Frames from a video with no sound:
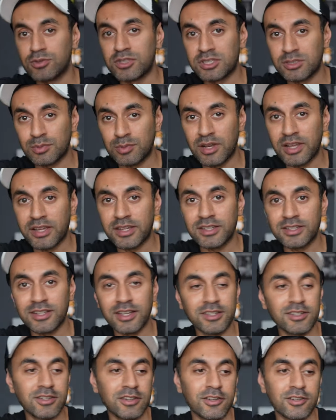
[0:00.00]
display
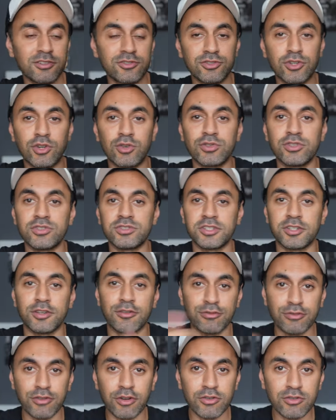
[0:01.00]
that you can control using your
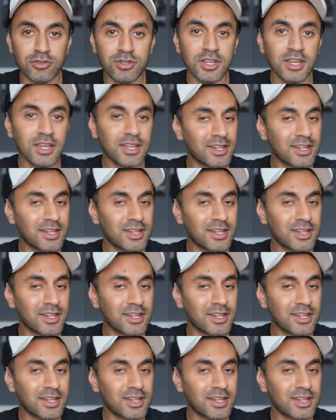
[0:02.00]
phone,